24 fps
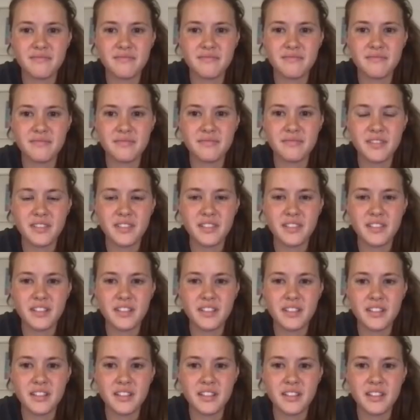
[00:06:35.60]

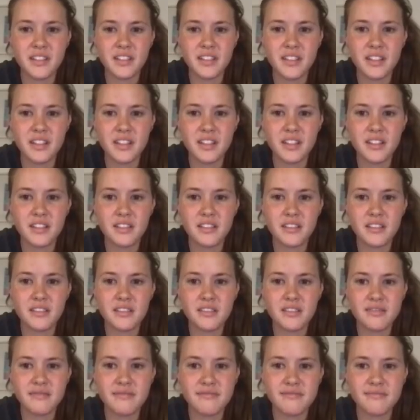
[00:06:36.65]

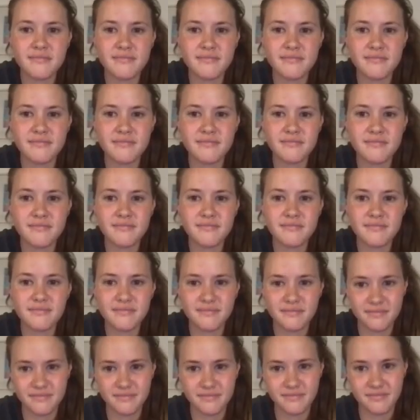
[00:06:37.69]

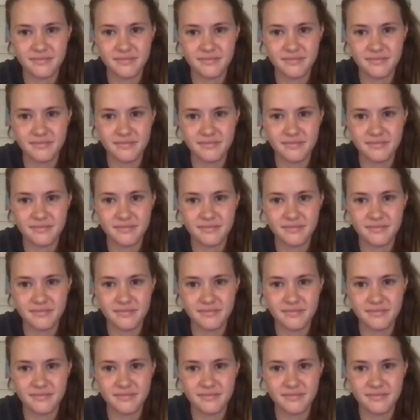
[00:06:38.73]
No words are spoken by the person on screen.